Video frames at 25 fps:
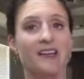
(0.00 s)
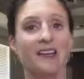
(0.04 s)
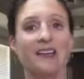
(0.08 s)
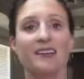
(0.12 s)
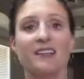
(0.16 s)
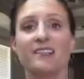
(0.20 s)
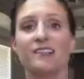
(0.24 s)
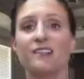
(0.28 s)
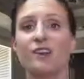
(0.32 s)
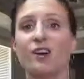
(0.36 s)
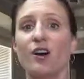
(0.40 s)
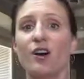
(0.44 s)

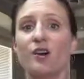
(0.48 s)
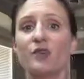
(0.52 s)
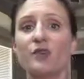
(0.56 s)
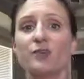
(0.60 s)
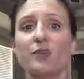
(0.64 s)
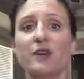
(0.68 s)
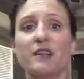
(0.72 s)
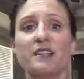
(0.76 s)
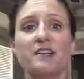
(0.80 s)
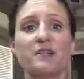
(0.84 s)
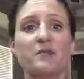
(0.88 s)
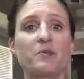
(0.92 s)
and it's on
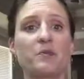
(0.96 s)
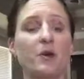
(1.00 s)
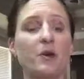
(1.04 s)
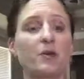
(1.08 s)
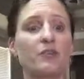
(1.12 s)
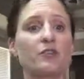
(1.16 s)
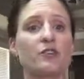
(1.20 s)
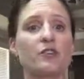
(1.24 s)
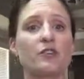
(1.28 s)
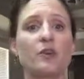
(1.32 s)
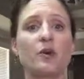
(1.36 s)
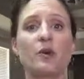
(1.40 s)
rest
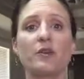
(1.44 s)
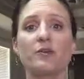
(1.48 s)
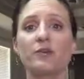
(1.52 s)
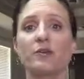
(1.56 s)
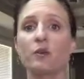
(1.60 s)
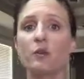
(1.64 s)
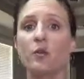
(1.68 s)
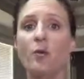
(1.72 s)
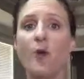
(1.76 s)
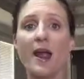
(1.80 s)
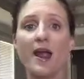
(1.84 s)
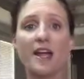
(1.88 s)
mode. So if
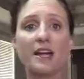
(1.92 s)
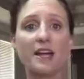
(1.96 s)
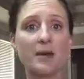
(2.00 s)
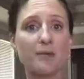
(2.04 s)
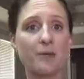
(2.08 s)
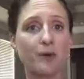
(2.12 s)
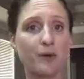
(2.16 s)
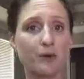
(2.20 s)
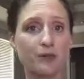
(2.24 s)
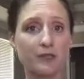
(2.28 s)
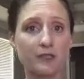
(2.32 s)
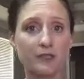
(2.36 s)
you wake
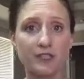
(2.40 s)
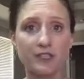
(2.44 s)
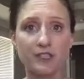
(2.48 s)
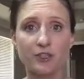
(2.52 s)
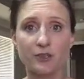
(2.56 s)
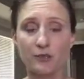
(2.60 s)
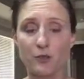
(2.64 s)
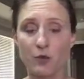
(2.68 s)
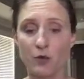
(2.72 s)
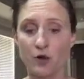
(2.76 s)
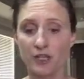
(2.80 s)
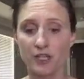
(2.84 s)
up early
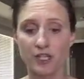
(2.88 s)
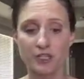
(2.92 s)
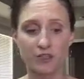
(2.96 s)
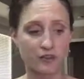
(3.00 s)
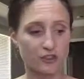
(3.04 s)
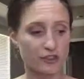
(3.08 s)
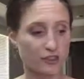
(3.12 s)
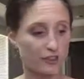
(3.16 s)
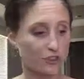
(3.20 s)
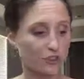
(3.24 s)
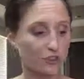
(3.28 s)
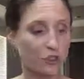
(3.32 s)
in the morning,
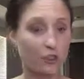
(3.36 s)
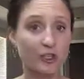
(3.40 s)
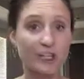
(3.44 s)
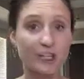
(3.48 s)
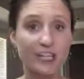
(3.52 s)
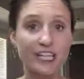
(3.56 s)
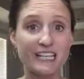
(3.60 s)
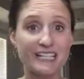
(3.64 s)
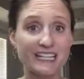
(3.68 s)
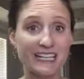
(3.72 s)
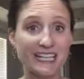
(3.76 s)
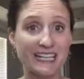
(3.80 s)
you're
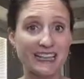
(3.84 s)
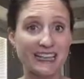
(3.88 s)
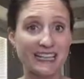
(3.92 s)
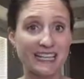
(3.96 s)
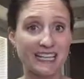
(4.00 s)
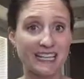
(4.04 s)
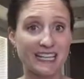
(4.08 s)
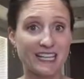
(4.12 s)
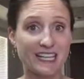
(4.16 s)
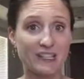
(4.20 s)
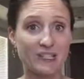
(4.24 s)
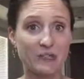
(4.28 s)
scurrying to get
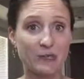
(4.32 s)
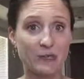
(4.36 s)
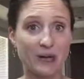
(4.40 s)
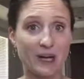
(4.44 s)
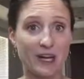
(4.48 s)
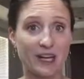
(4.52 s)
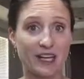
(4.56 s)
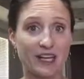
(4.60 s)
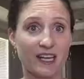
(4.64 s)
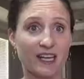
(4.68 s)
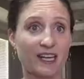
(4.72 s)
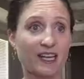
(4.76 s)
the kids
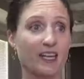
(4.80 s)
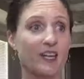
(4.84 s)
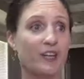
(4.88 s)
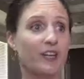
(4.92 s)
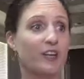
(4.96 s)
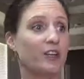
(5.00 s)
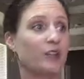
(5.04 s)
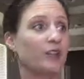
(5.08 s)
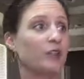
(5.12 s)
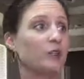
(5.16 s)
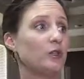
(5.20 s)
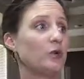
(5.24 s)
ready,
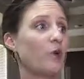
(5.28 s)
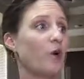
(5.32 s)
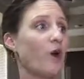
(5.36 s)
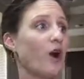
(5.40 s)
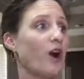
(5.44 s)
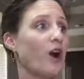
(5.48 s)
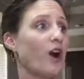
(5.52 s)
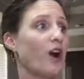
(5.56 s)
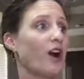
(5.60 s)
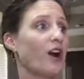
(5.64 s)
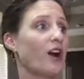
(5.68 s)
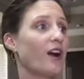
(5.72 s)
you
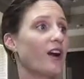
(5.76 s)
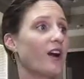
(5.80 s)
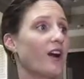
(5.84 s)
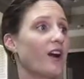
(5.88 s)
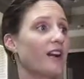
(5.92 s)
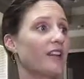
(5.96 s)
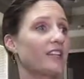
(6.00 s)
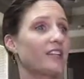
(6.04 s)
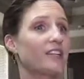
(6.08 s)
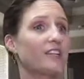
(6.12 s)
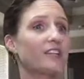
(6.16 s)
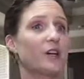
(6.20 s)
are,
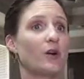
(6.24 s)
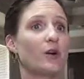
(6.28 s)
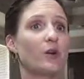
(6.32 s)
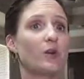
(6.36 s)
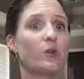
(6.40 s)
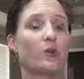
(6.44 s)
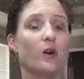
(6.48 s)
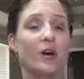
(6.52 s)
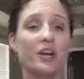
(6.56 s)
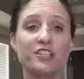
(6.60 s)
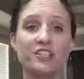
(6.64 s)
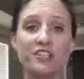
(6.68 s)

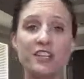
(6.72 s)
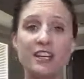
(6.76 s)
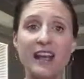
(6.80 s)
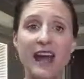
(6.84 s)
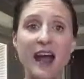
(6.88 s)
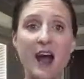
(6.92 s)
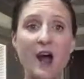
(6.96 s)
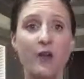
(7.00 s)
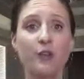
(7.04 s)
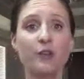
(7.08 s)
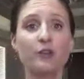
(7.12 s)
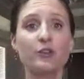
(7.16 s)
rushing
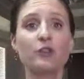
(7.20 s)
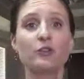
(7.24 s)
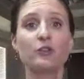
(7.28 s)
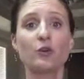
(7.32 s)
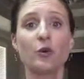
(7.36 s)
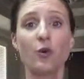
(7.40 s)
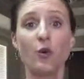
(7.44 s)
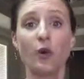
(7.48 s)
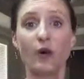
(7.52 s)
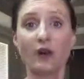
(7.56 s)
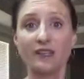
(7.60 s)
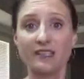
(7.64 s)
out the
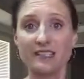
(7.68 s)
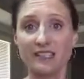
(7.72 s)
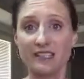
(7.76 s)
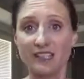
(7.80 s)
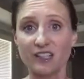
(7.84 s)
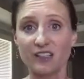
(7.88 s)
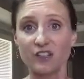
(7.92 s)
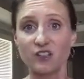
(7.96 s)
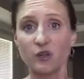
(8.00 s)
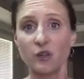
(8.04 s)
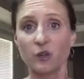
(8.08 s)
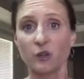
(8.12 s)
door to
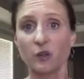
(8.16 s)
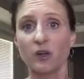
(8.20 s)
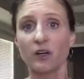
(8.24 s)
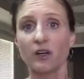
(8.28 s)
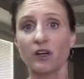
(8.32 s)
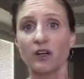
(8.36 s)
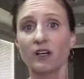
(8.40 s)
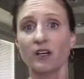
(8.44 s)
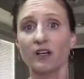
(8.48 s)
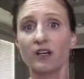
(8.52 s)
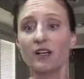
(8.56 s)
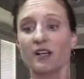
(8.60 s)
get to
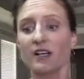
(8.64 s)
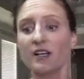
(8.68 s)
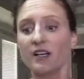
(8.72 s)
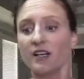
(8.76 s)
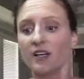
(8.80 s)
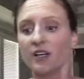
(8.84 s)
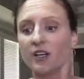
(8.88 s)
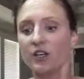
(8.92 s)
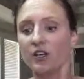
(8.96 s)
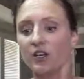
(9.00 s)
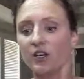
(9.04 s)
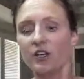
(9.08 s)
work,
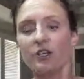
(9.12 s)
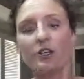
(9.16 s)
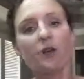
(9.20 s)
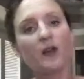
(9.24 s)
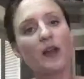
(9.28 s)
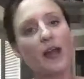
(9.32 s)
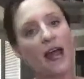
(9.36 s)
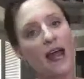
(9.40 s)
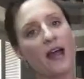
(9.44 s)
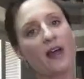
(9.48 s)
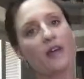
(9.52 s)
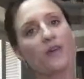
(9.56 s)
You
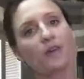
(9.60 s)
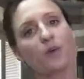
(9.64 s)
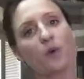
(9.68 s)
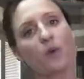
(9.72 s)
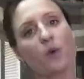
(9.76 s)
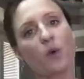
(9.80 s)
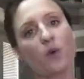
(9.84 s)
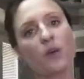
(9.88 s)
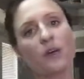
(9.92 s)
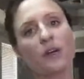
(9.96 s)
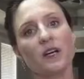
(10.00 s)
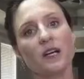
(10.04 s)
don't have to
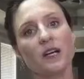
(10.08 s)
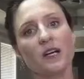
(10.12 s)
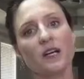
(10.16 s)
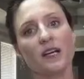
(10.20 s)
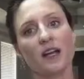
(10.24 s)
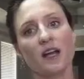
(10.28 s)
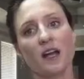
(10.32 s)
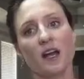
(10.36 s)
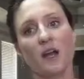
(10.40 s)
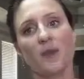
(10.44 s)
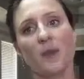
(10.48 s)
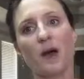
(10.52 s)

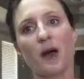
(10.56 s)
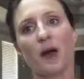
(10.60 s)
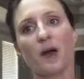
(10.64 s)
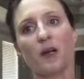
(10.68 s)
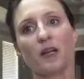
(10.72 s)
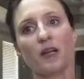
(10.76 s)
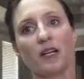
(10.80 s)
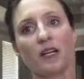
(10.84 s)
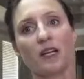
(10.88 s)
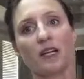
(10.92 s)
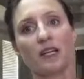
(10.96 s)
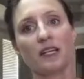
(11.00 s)
worry
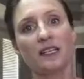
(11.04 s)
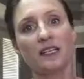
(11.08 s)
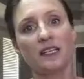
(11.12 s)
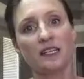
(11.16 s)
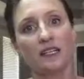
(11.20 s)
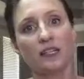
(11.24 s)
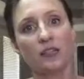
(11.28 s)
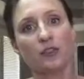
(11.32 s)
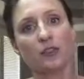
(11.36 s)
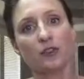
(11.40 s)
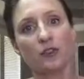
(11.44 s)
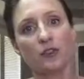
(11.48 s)
about
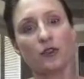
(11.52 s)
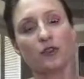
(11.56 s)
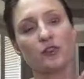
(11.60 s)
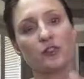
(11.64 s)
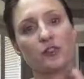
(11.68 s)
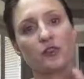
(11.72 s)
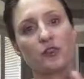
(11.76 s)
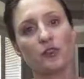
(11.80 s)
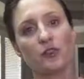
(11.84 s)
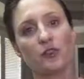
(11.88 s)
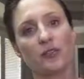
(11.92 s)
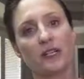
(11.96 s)
getting your
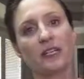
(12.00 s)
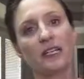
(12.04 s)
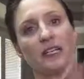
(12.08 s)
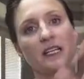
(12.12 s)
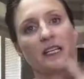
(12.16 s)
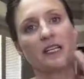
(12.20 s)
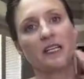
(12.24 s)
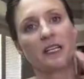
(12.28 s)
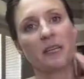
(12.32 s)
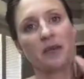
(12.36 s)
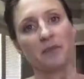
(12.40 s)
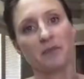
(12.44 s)
juice and
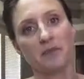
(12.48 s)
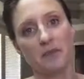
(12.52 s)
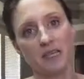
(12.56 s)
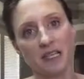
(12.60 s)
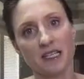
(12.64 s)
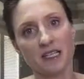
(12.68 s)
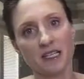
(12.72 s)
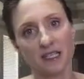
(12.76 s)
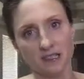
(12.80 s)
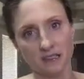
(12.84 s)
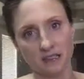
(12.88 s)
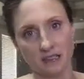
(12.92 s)
drinking it
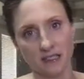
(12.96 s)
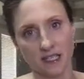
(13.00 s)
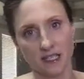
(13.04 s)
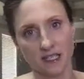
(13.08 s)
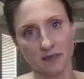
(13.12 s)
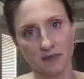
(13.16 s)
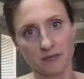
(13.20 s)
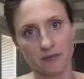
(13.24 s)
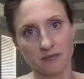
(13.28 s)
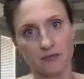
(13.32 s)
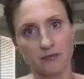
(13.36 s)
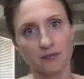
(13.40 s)

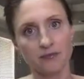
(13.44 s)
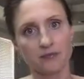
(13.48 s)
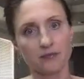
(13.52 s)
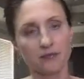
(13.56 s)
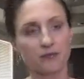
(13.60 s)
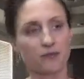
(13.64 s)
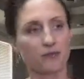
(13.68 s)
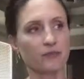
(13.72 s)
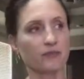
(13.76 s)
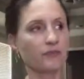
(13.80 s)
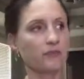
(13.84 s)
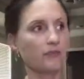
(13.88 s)
immediately.
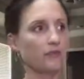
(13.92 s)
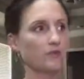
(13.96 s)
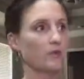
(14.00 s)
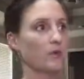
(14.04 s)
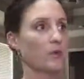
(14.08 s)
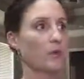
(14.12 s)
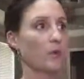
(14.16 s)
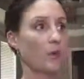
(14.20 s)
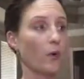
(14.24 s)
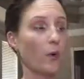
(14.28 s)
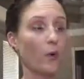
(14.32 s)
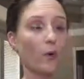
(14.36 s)

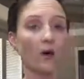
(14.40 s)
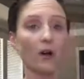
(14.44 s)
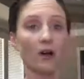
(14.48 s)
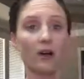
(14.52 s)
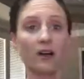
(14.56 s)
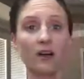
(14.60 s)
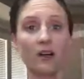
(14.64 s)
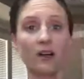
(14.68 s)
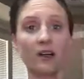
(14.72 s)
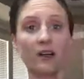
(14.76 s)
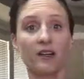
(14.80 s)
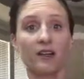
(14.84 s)

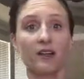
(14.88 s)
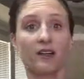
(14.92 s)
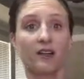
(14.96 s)
Or